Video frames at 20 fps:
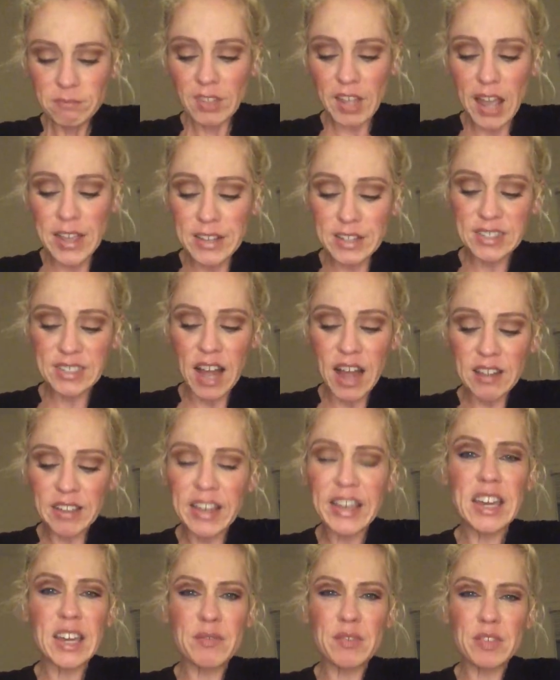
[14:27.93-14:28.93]
And it's got,
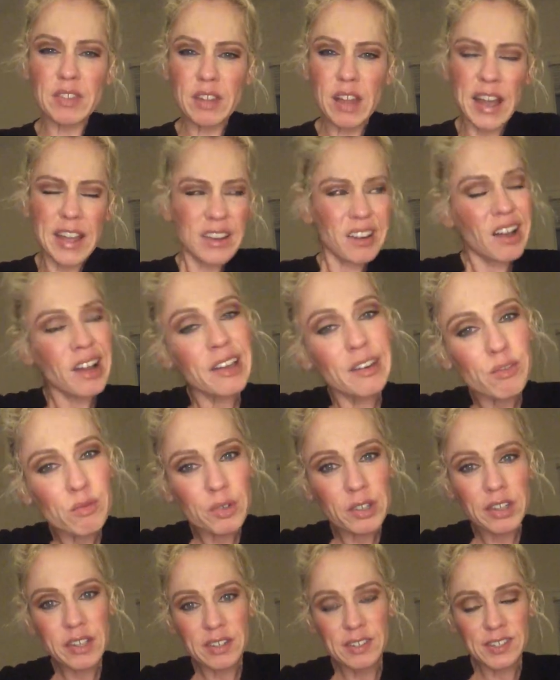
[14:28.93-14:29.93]
like, even, I don't
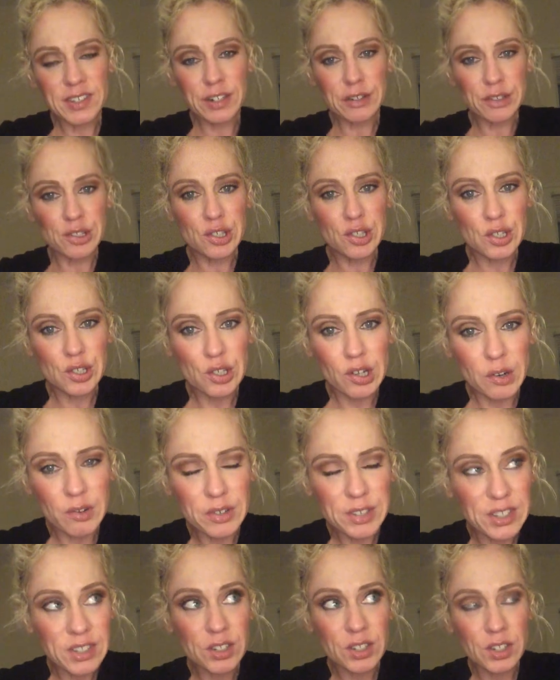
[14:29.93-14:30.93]
really consider,
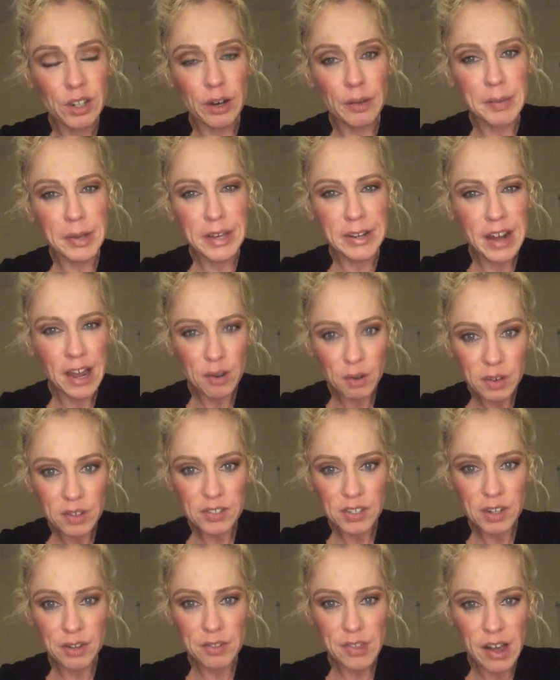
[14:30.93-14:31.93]
is it Starman? I don't
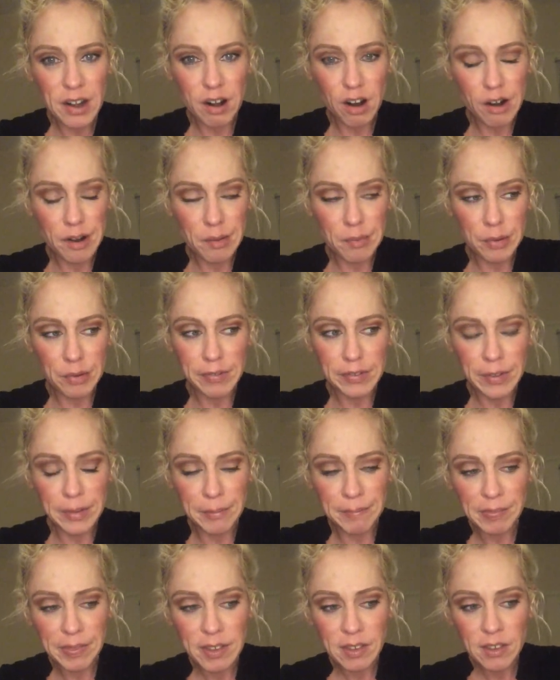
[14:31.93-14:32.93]
consider that a horror movie.
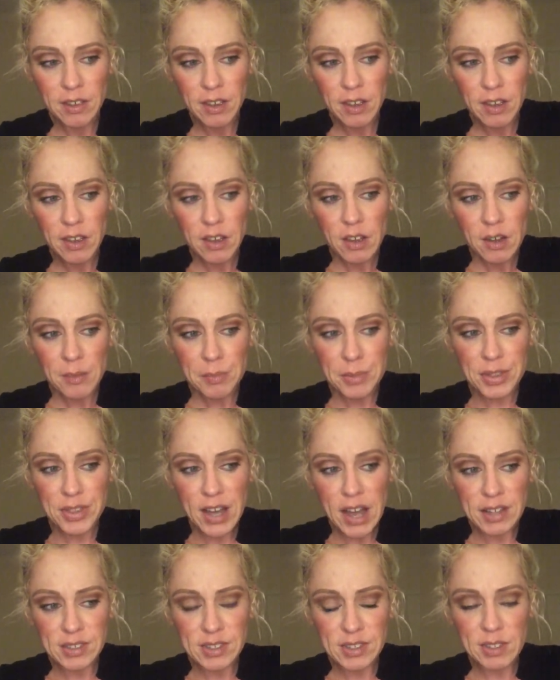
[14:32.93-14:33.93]
But
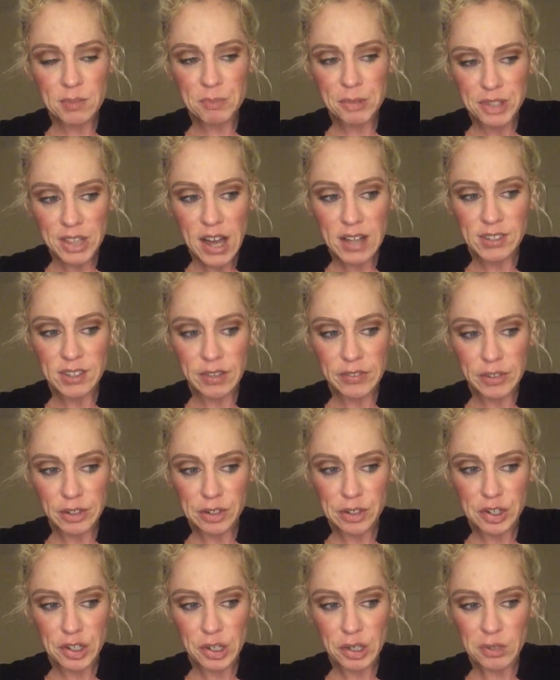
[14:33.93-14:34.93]
that's on there
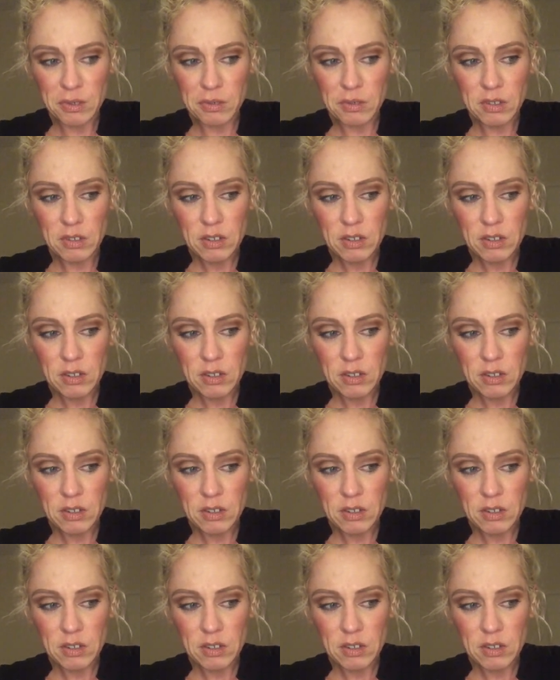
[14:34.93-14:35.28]
too.